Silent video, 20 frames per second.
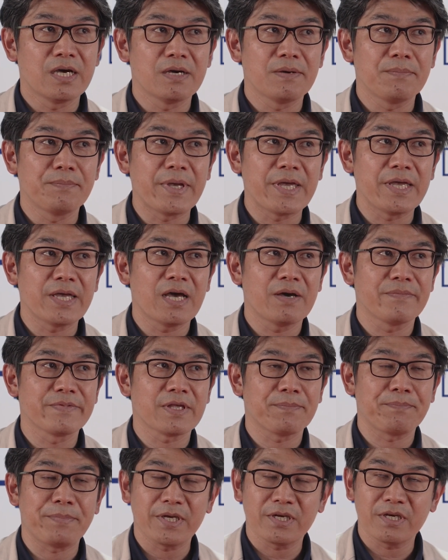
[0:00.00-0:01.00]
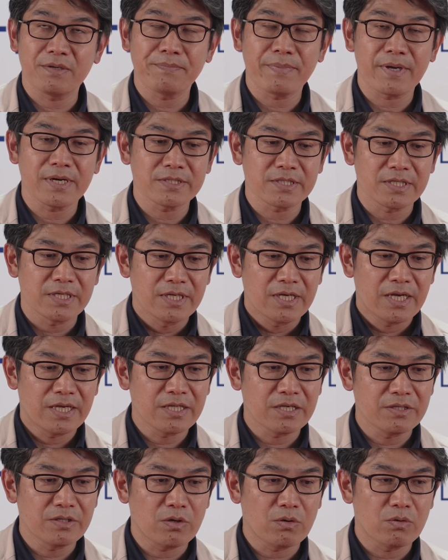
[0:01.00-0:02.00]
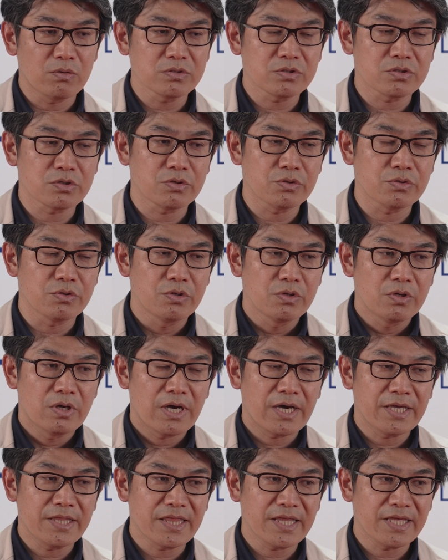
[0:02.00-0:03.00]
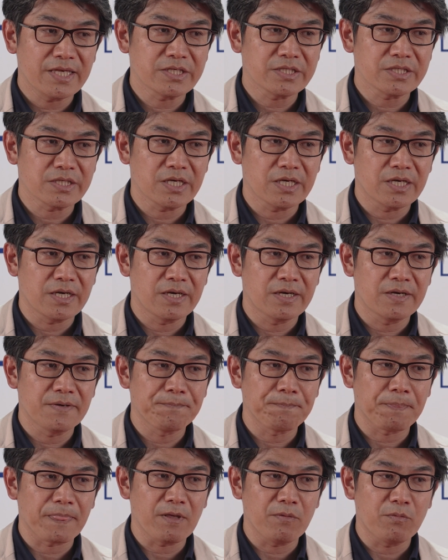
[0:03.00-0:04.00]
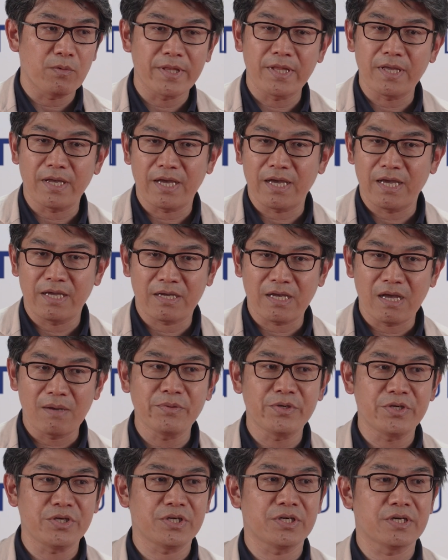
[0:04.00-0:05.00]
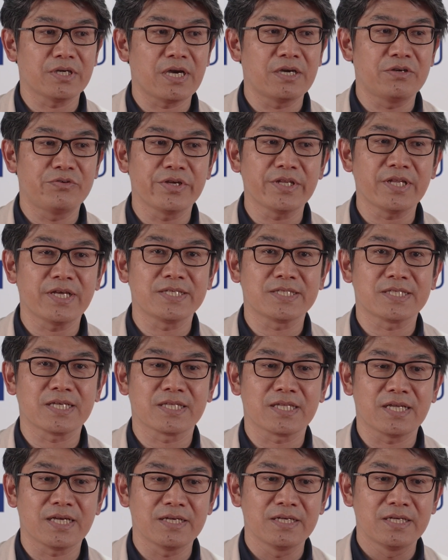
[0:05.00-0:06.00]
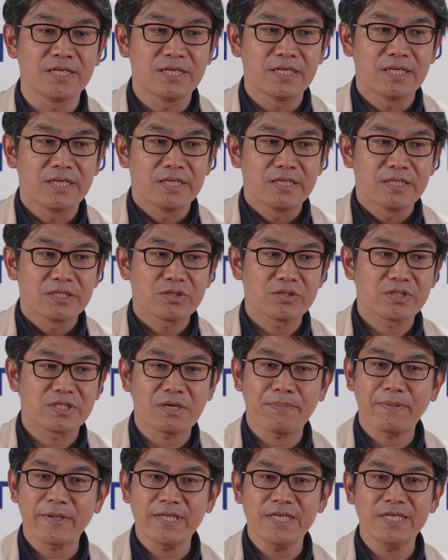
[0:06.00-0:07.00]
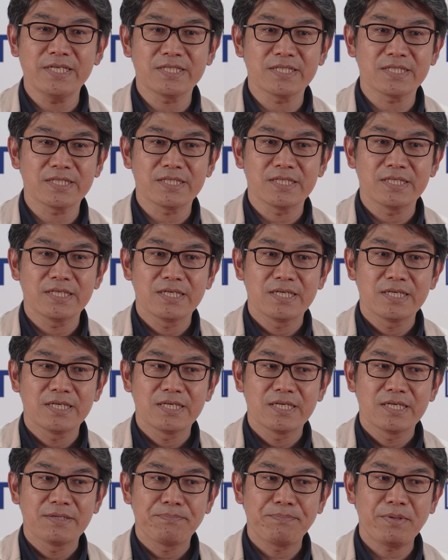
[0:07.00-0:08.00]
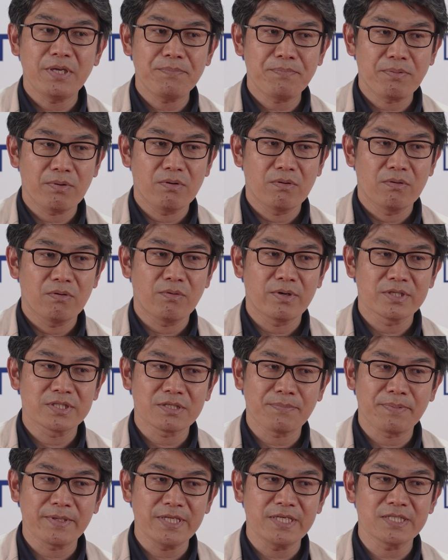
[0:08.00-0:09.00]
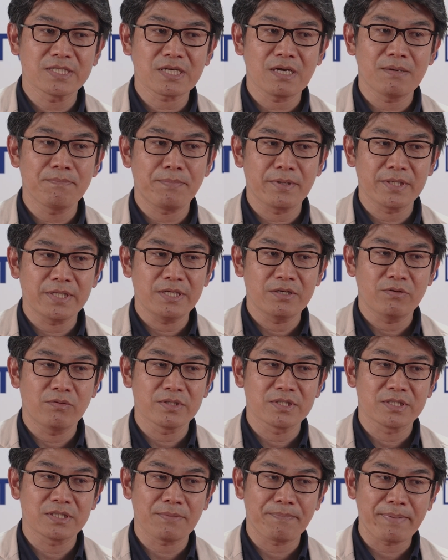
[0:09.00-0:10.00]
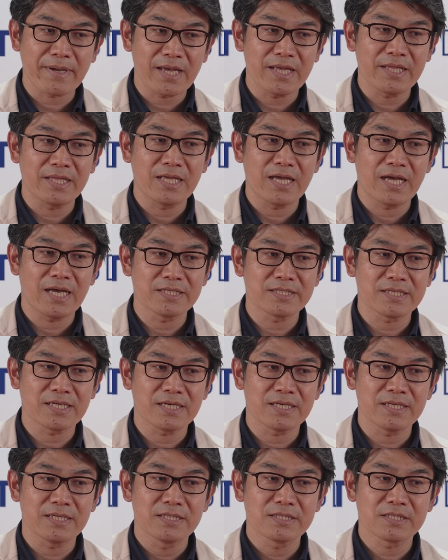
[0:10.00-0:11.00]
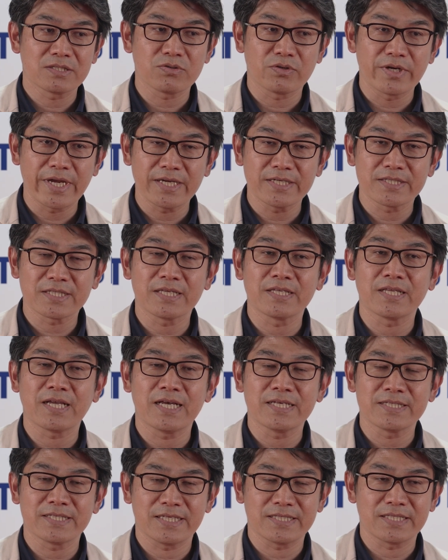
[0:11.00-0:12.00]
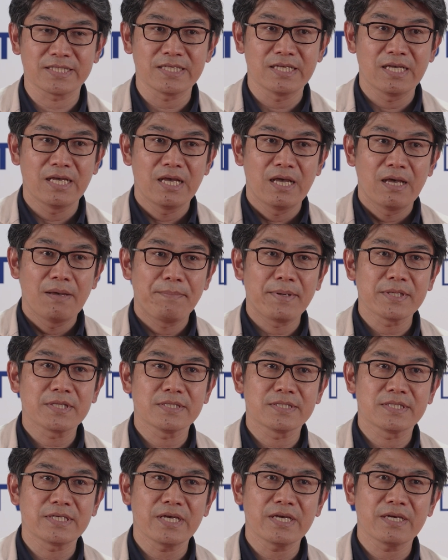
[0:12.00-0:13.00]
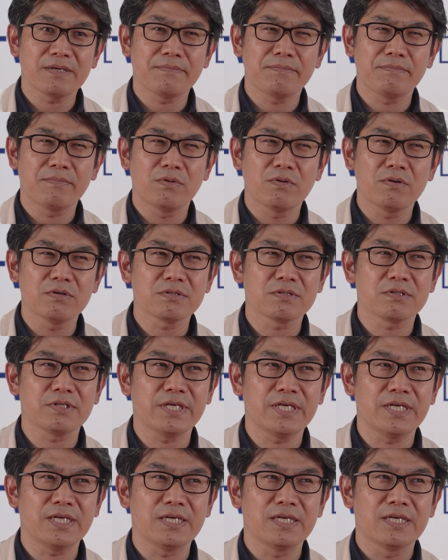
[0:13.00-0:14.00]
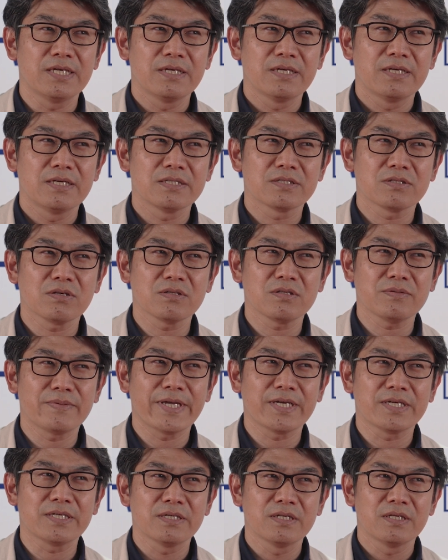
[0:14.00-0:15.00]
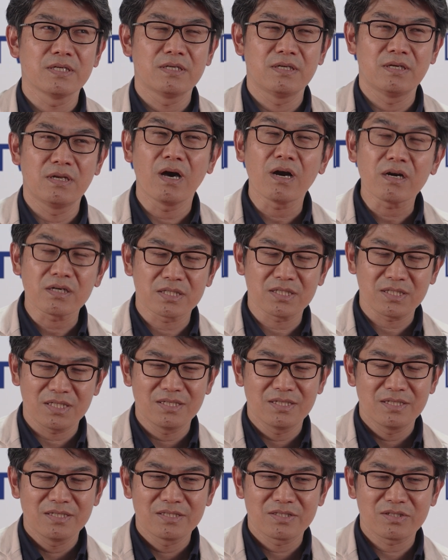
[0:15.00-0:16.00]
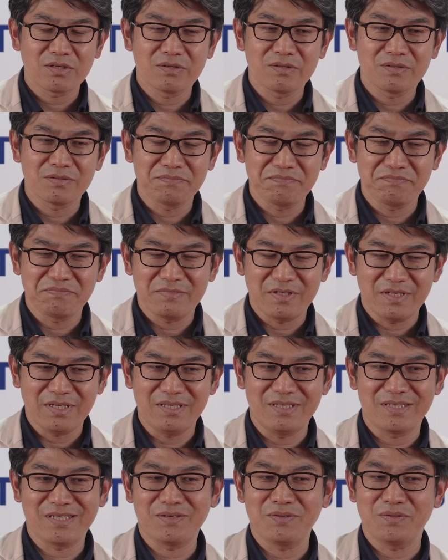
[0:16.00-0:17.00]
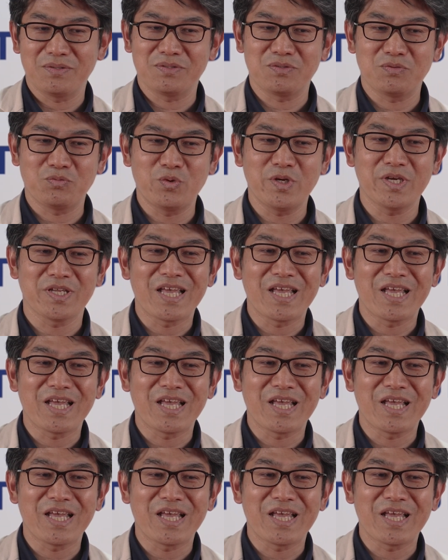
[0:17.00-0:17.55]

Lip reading: may have a big impact. And then also I think when I come here, I realize that so Japanese people or Japanese company or Japan has strengths and assets, but they are mostly sort of like locked. So we are